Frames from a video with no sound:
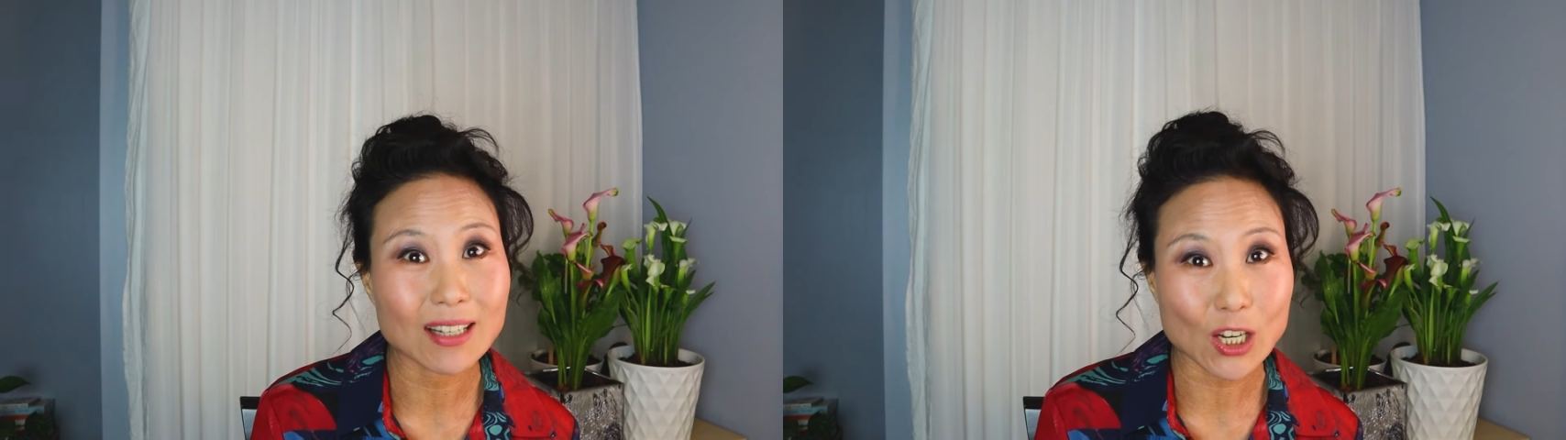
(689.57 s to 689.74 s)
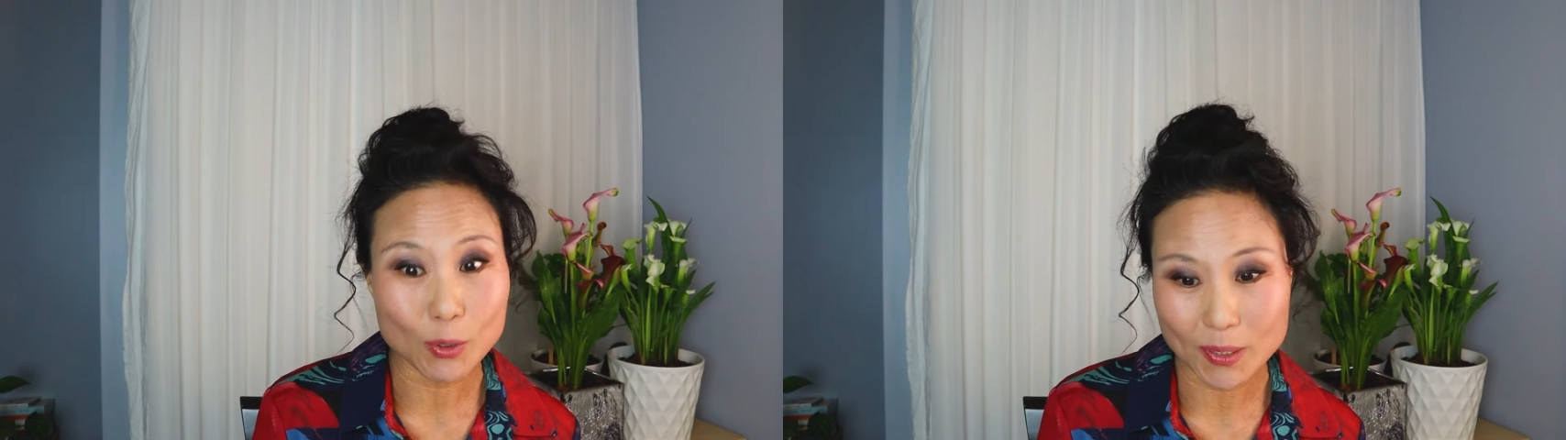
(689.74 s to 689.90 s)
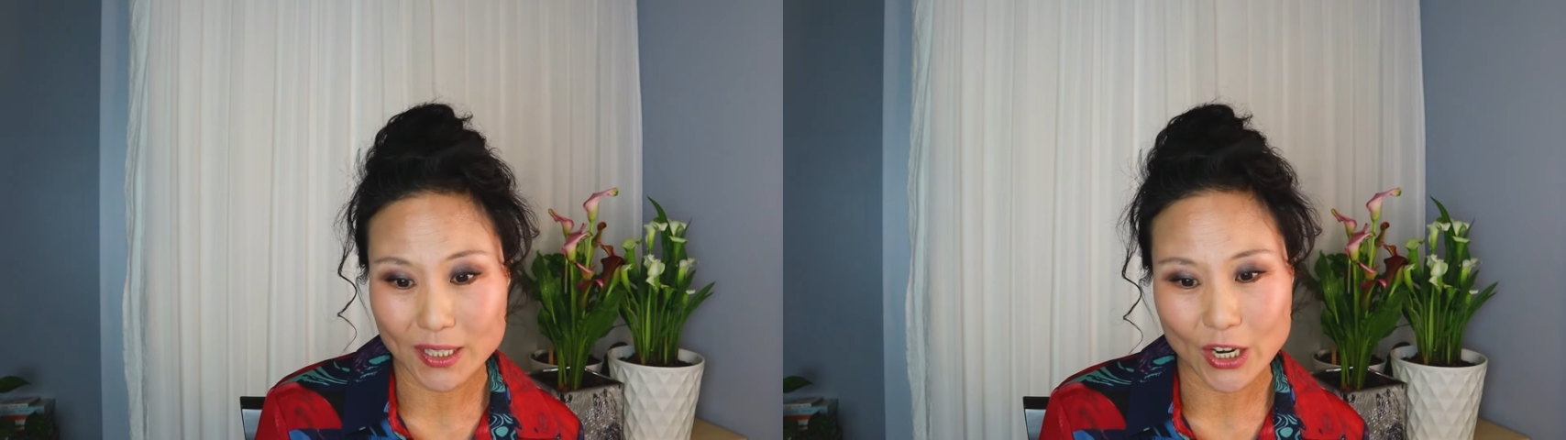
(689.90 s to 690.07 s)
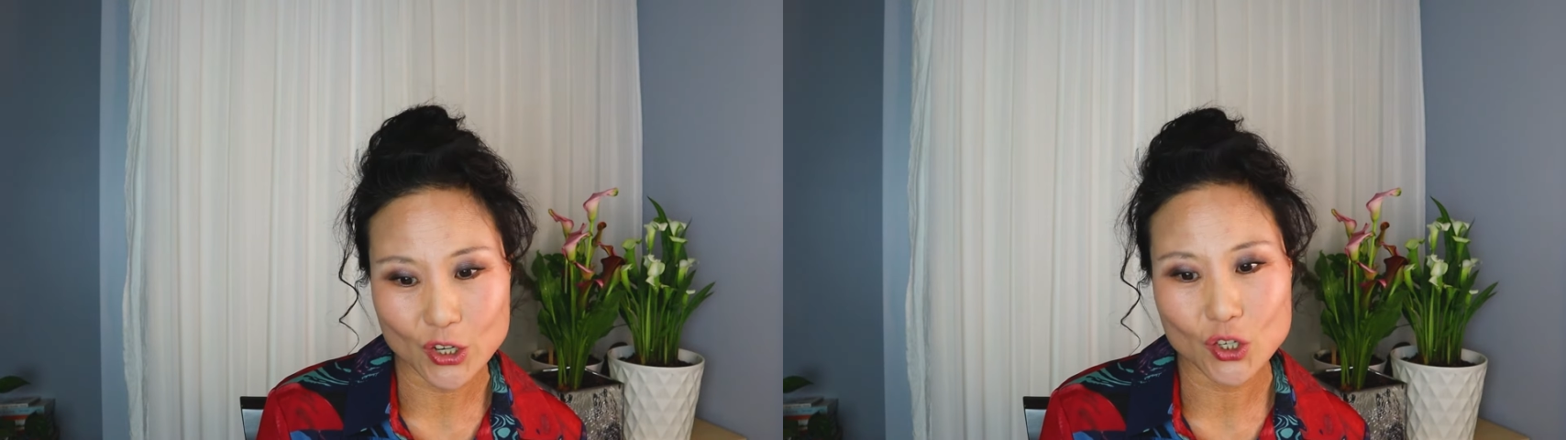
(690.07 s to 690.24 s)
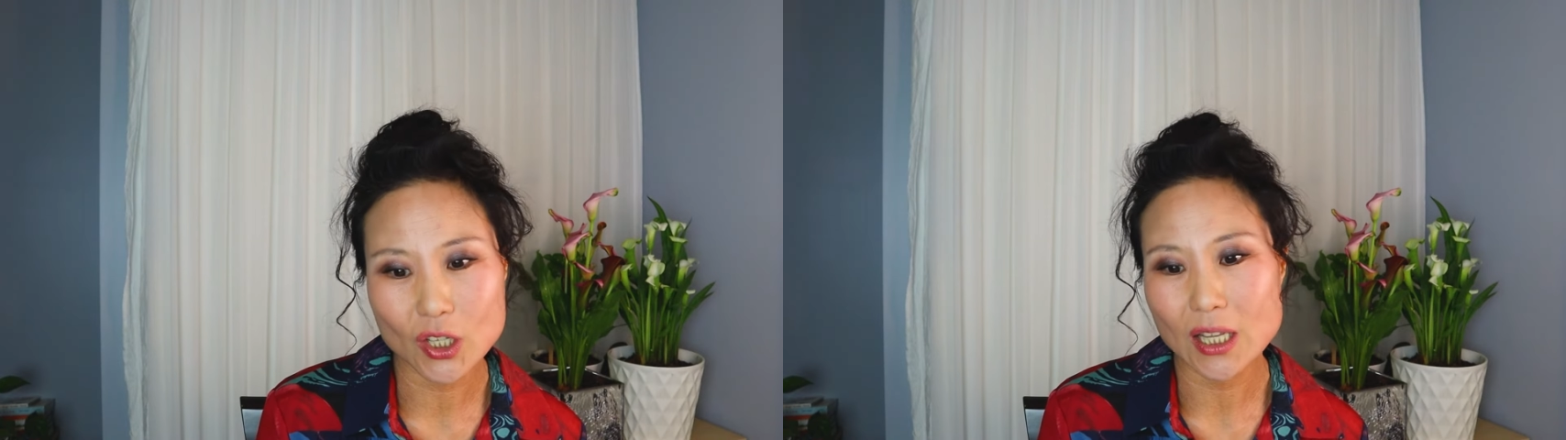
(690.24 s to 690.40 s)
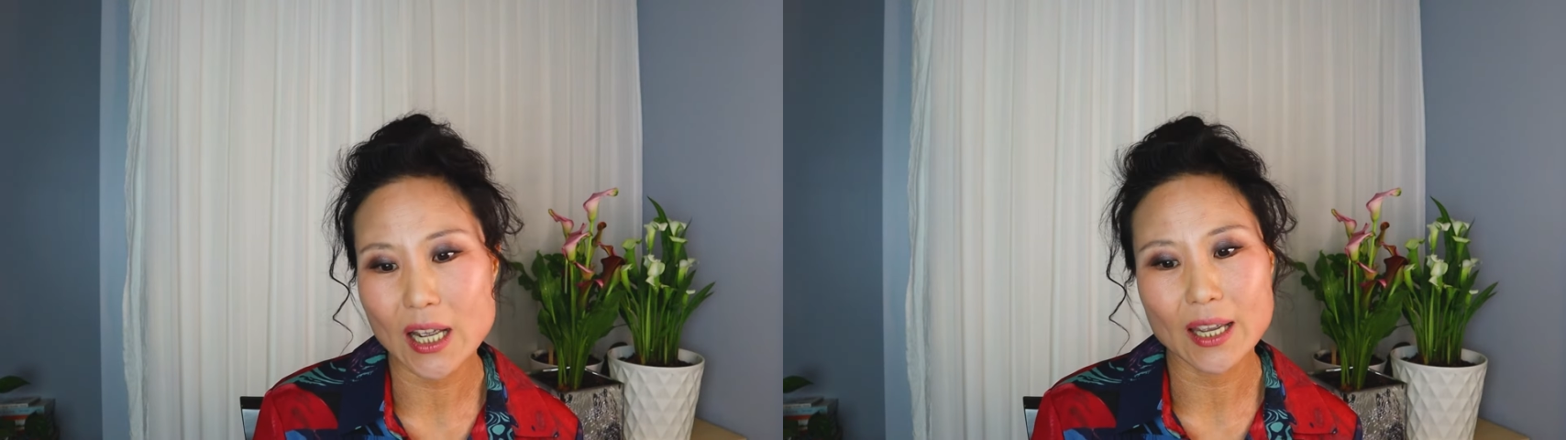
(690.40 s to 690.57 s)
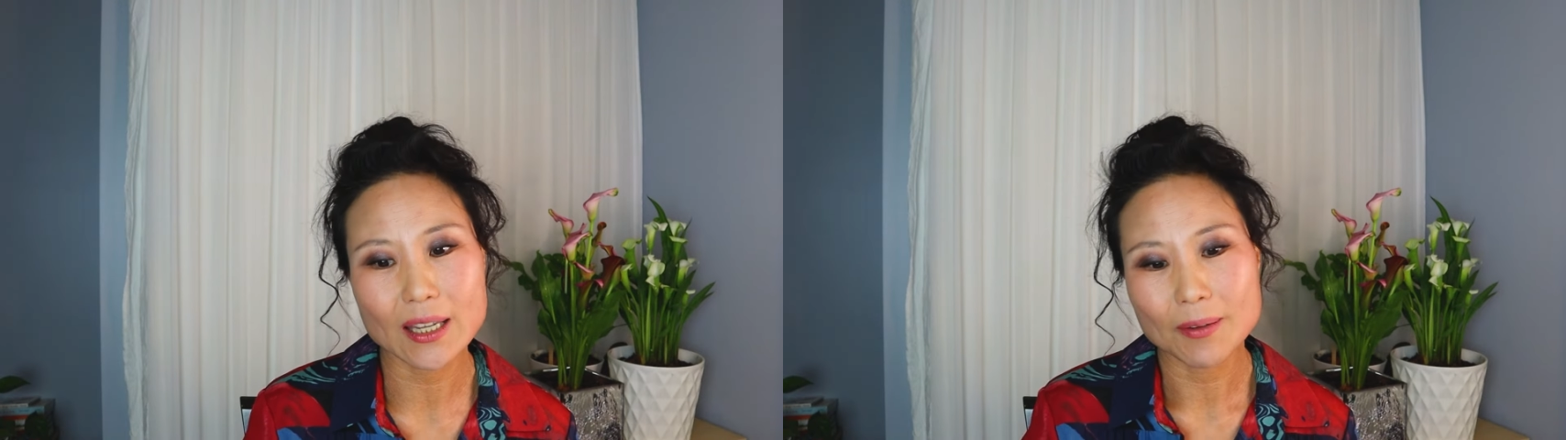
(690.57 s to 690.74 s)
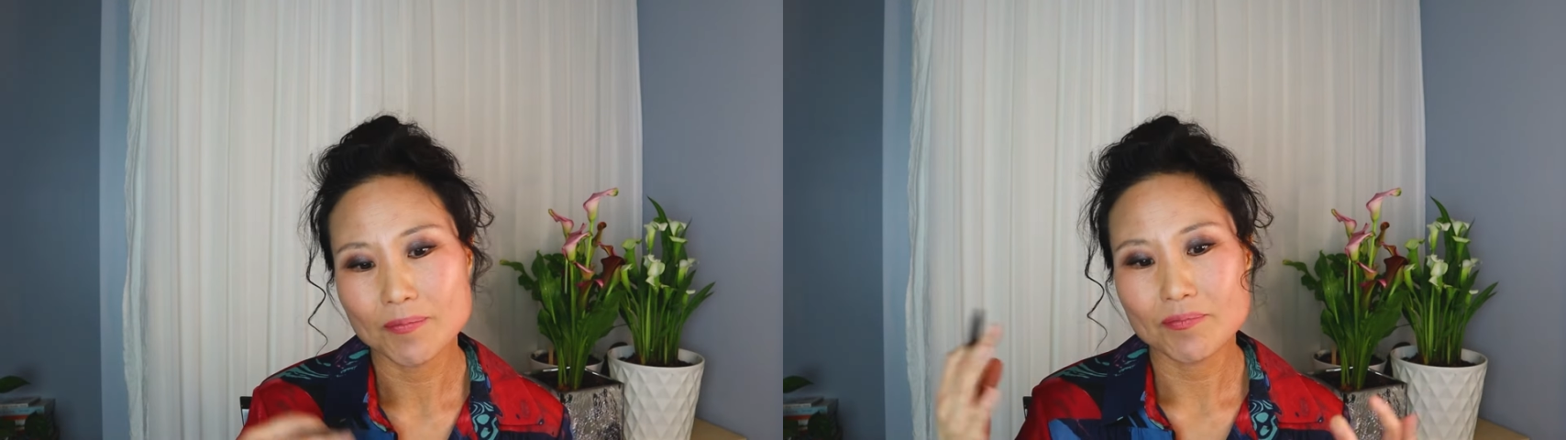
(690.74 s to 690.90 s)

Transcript: documentation like